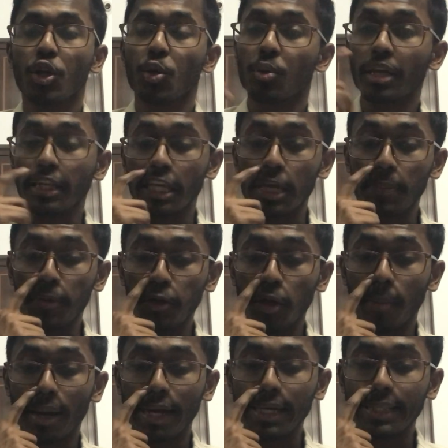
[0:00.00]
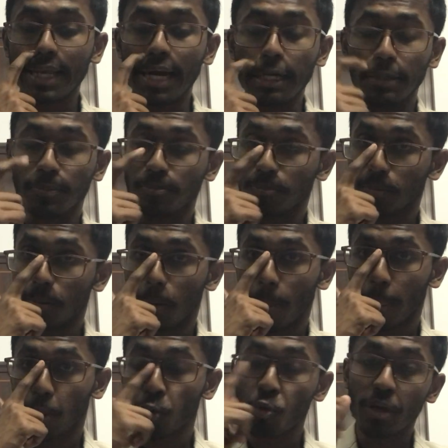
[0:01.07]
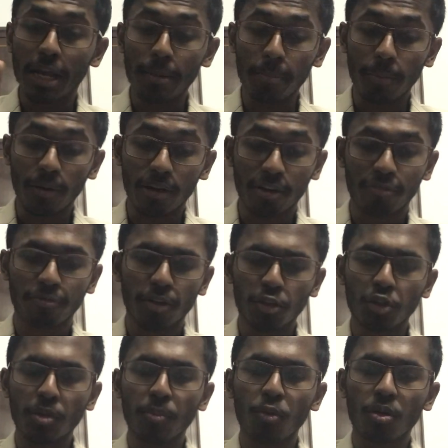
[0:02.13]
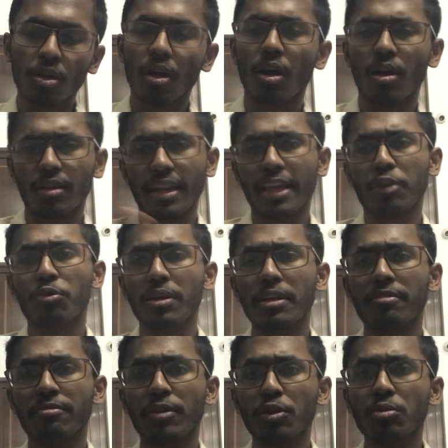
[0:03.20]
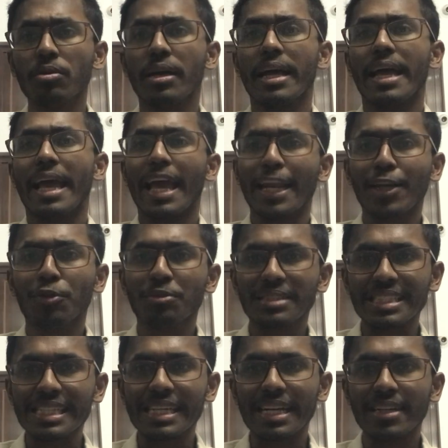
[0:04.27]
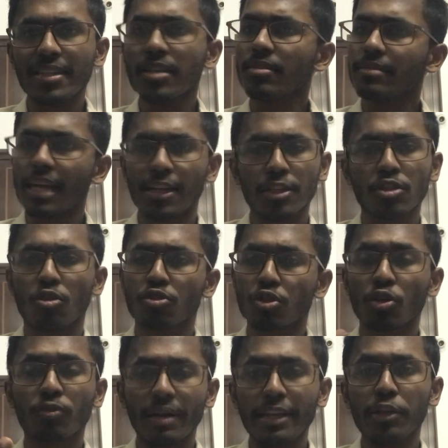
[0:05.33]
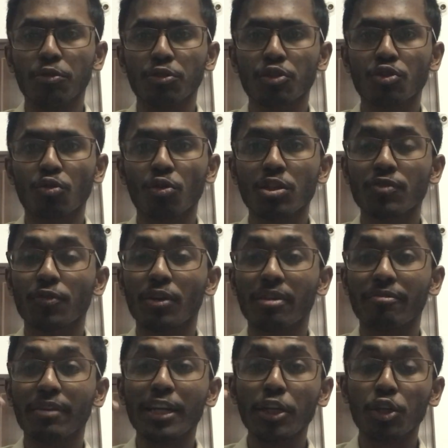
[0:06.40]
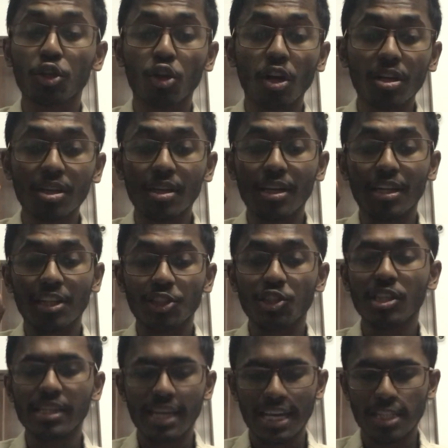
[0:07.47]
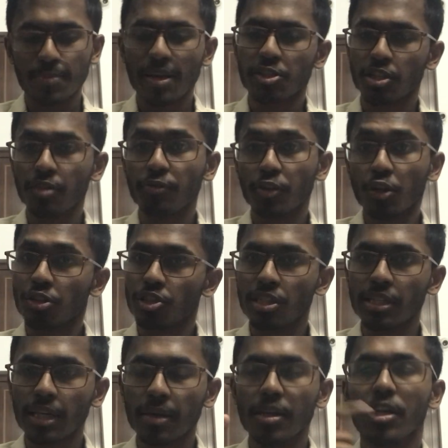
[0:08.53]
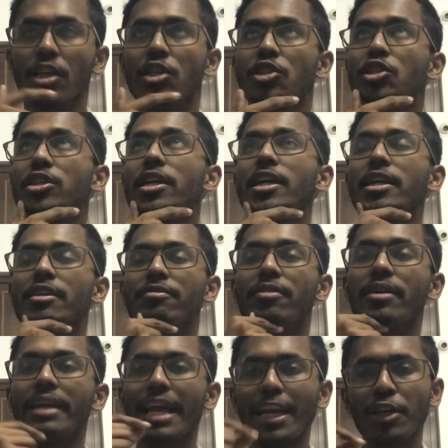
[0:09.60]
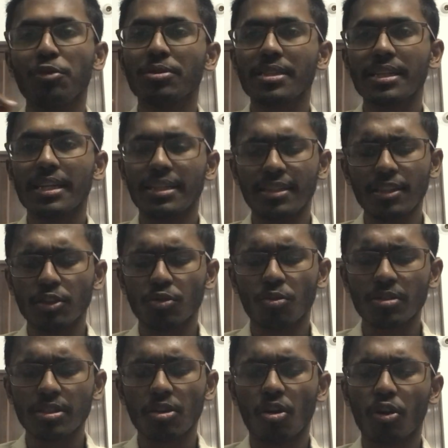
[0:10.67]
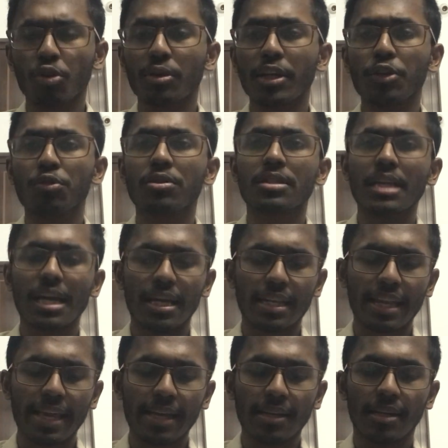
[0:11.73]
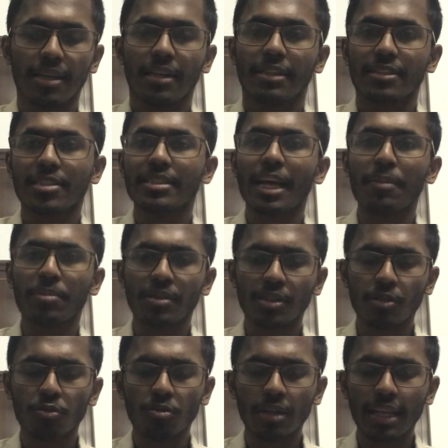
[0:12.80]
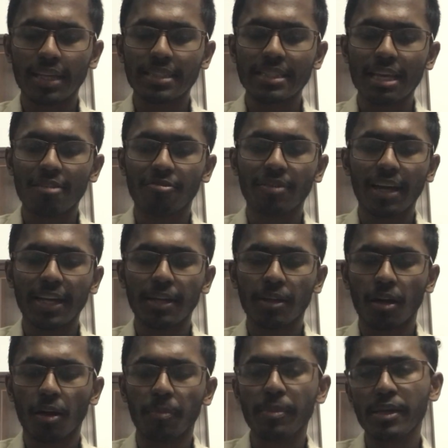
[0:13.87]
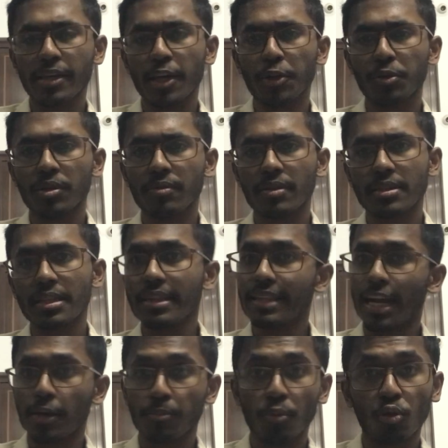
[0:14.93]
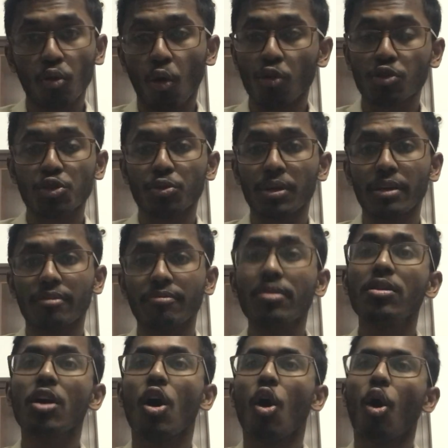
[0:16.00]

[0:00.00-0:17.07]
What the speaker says: You can keep in your mind that you can refer to the book, like you can refer to LUCENT. That is also a very good source for referring to your GK, especially for your GK. GK, refer LUCENT source, or you can use like just type in the Google like self-guide BK Universal. That book also you can refer.